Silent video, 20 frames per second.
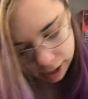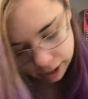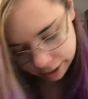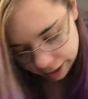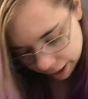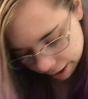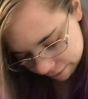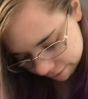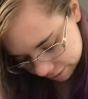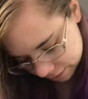I
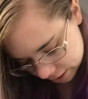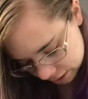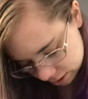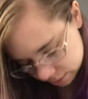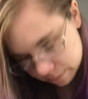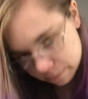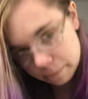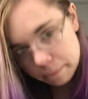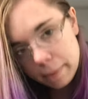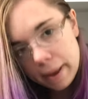have
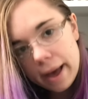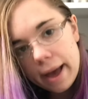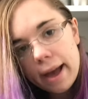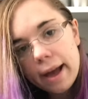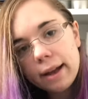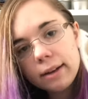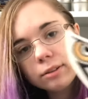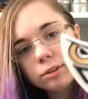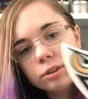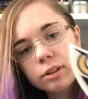this
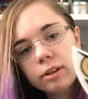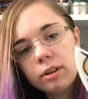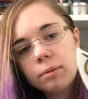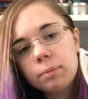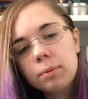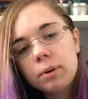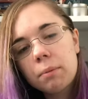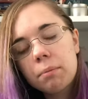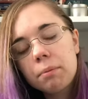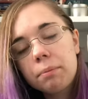patch that I'll
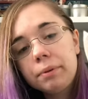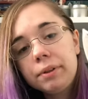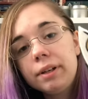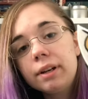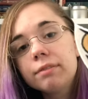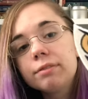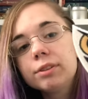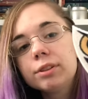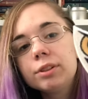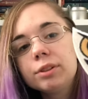probably
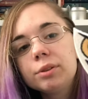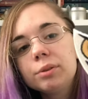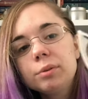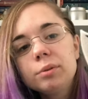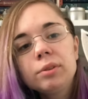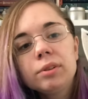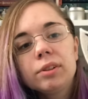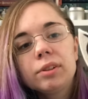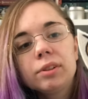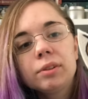never
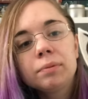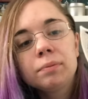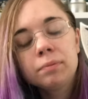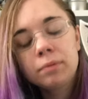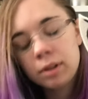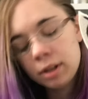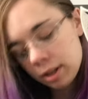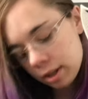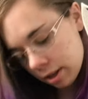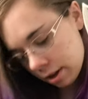use
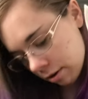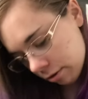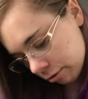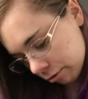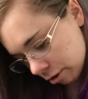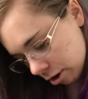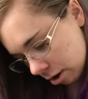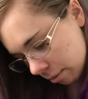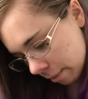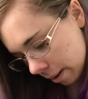
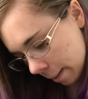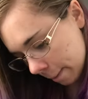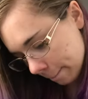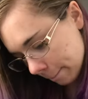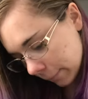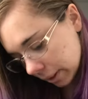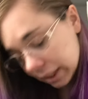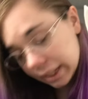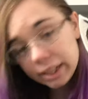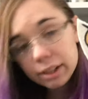from
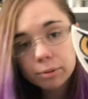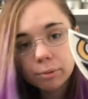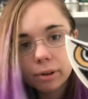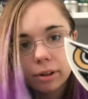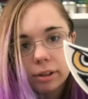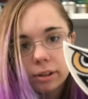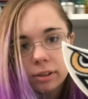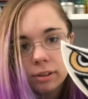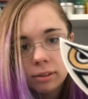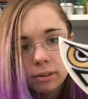Blade
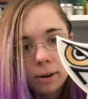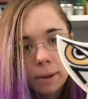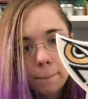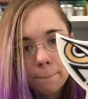Runner.